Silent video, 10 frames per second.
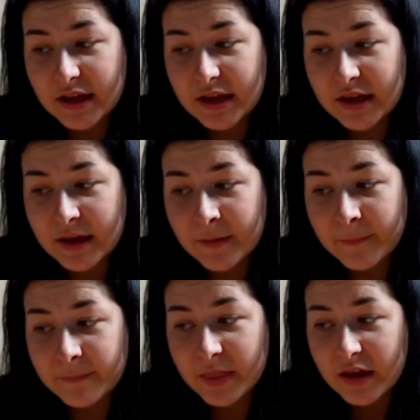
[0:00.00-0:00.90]

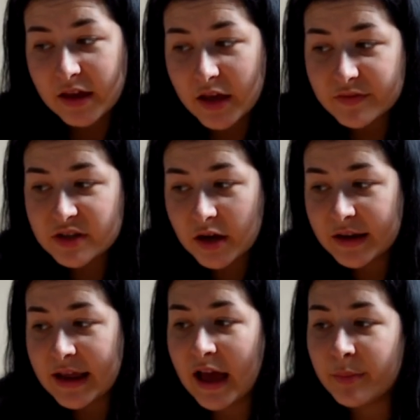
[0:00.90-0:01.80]
it's not
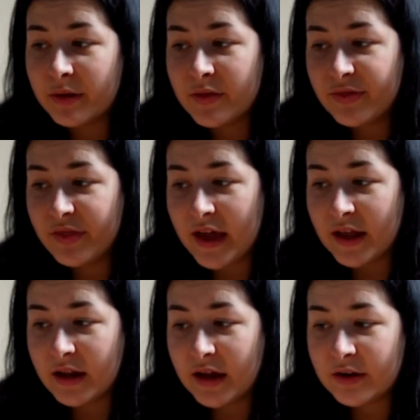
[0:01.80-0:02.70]
gonna happen, then
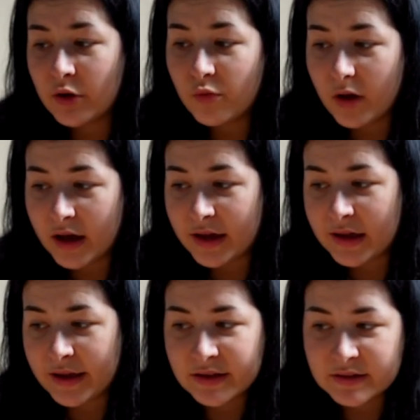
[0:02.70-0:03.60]
I know why,
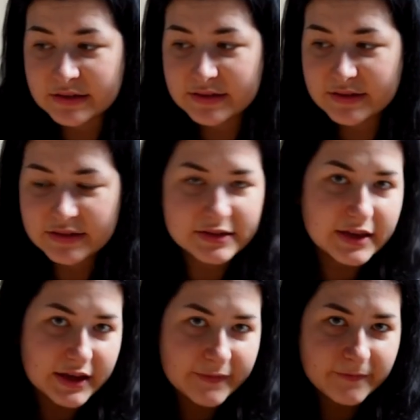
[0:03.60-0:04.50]
and
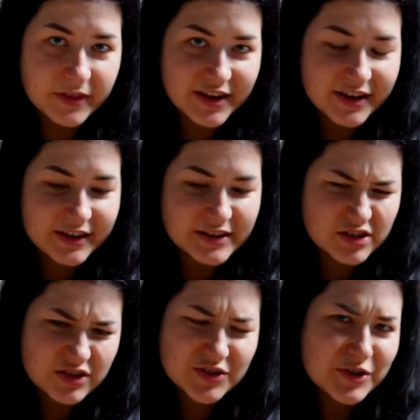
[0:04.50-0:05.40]
yeah, then I can
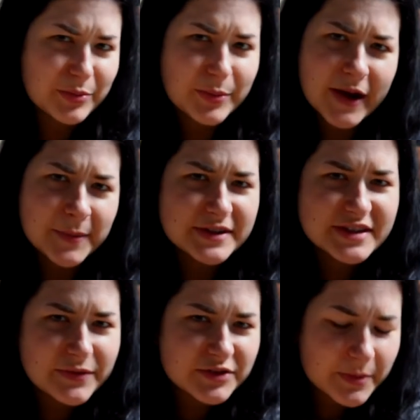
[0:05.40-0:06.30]
sort of prepare
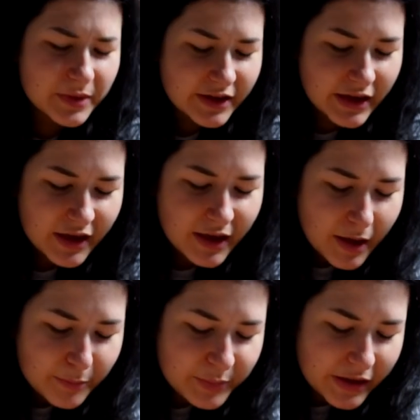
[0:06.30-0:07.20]
myself for something.
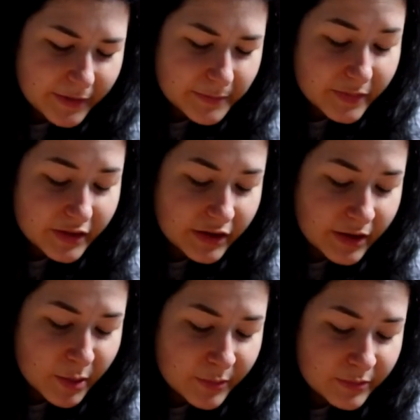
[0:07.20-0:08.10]
But
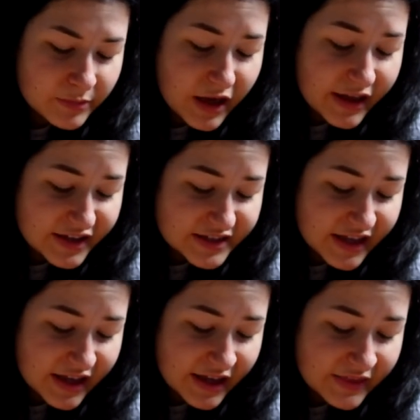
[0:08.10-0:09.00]
I asked
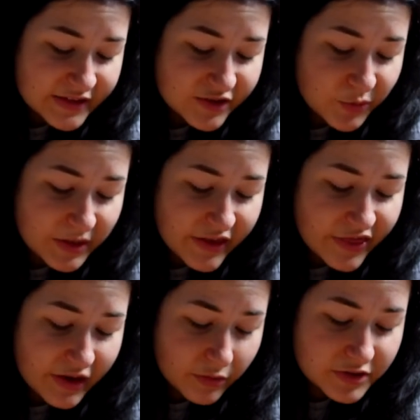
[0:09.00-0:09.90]
that, and they told me that
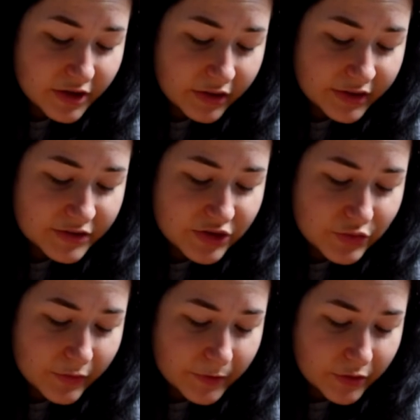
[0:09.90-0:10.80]
they were talking to
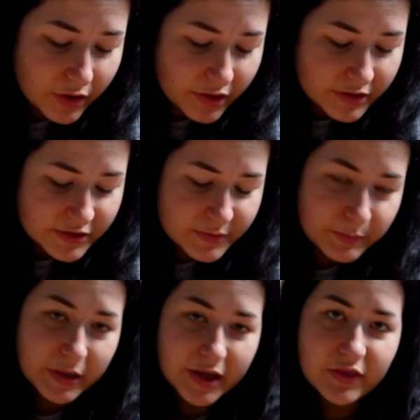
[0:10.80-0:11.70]
a few others,
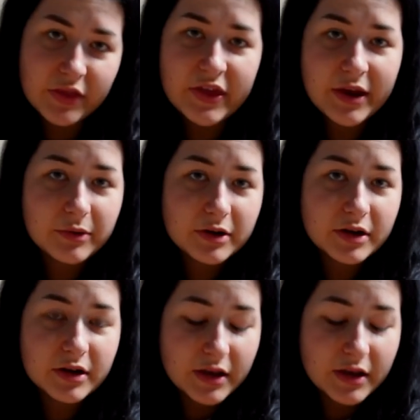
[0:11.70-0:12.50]
but they were